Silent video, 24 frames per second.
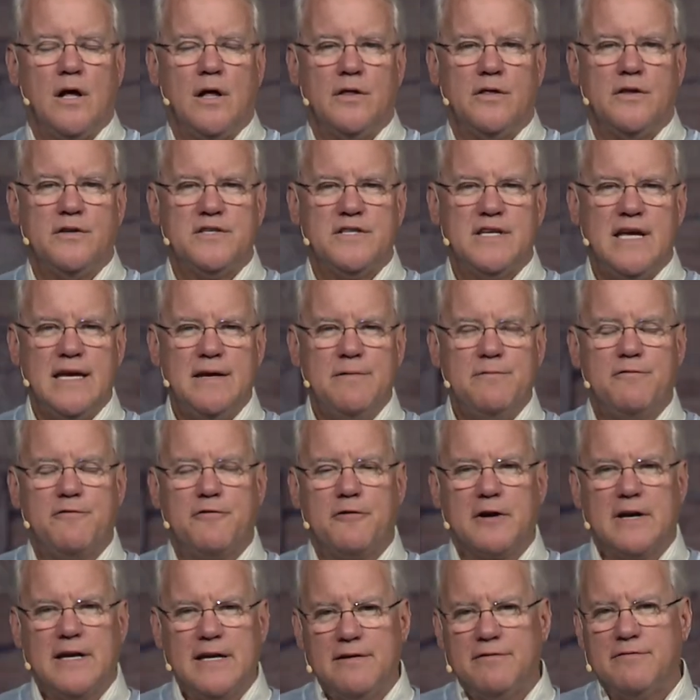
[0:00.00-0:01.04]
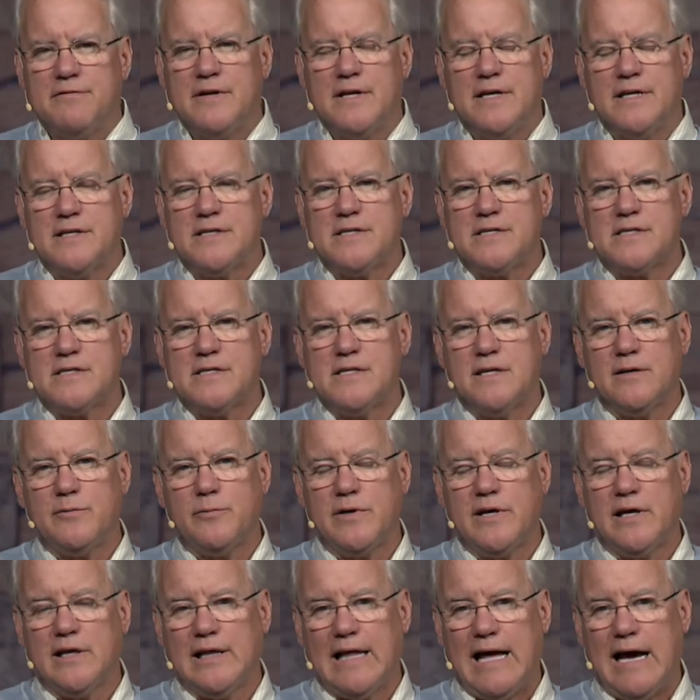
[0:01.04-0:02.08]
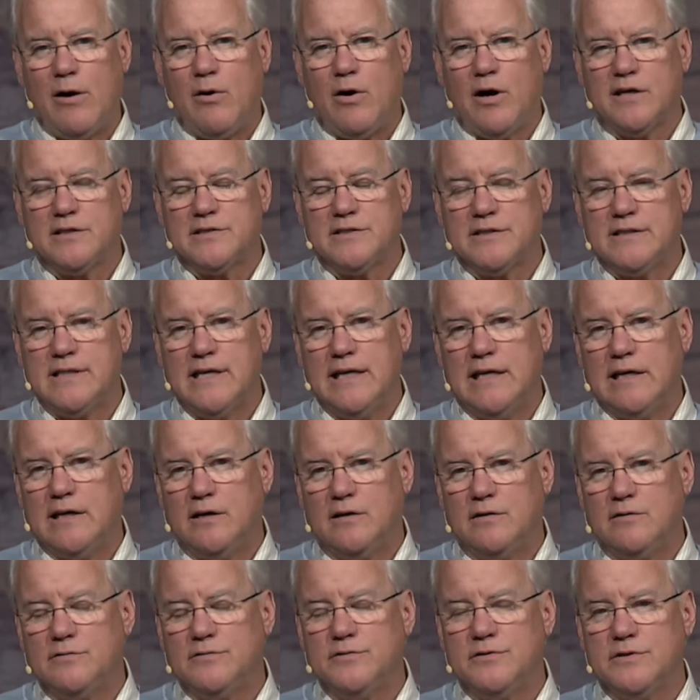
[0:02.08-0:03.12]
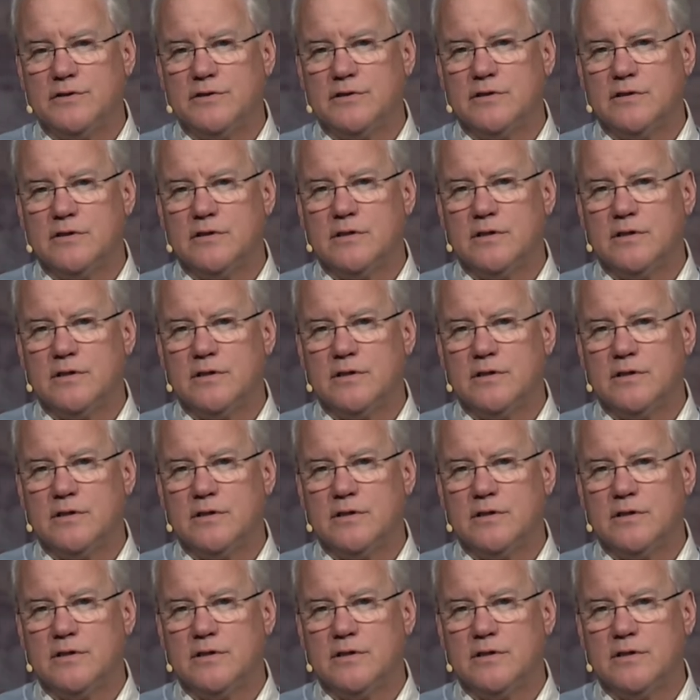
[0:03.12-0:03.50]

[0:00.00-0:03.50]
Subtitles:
the same forgiveness that we allow ourselves,